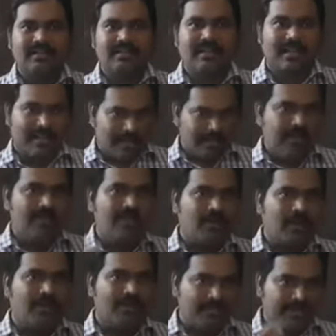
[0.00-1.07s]
Can anybody
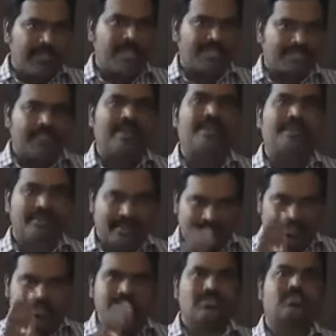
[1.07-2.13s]
want me explain at
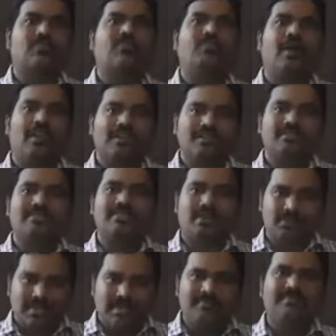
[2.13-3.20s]
least 2 molecules
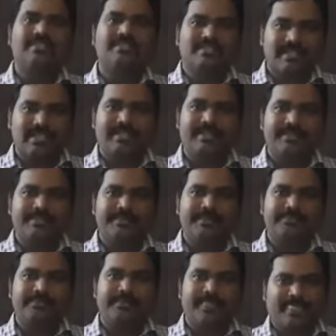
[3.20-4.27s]
out of these 3?
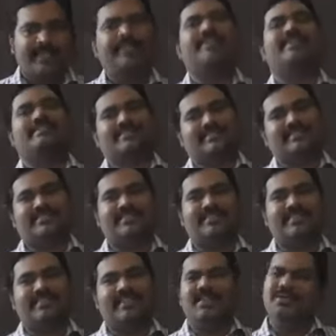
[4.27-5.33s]
Yes.
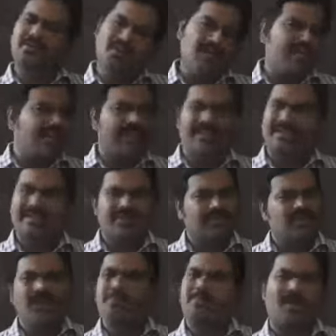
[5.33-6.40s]
Okay,
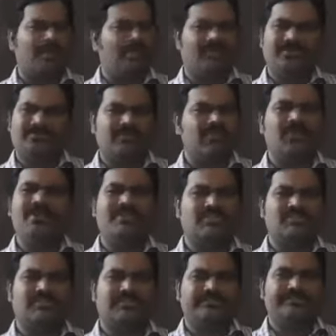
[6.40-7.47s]
no problem, no
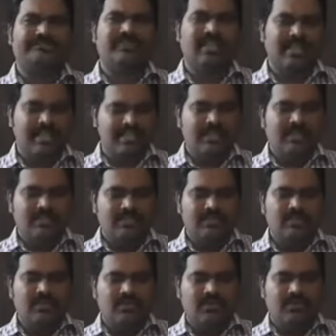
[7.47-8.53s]
issue.
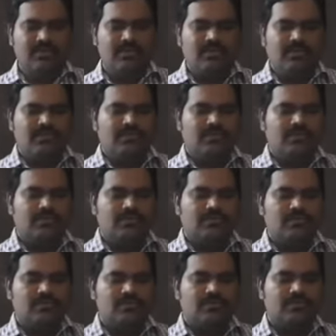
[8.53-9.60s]
So
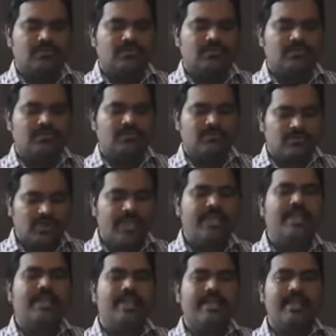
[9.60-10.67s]

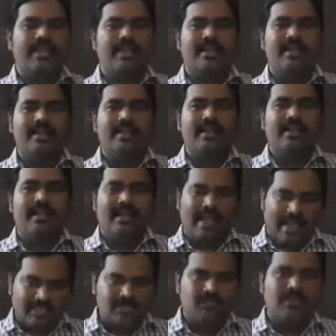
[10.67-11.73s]
today
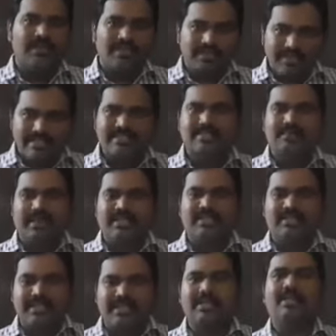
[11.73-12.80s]
actually this
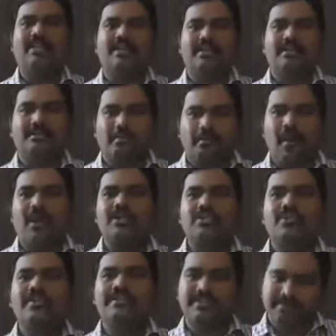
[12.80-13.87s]
particular
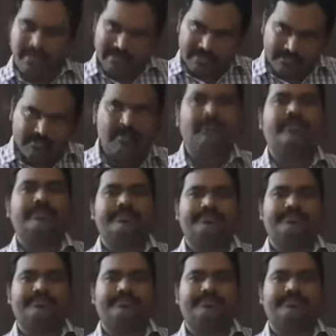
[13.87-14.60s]
module is meant for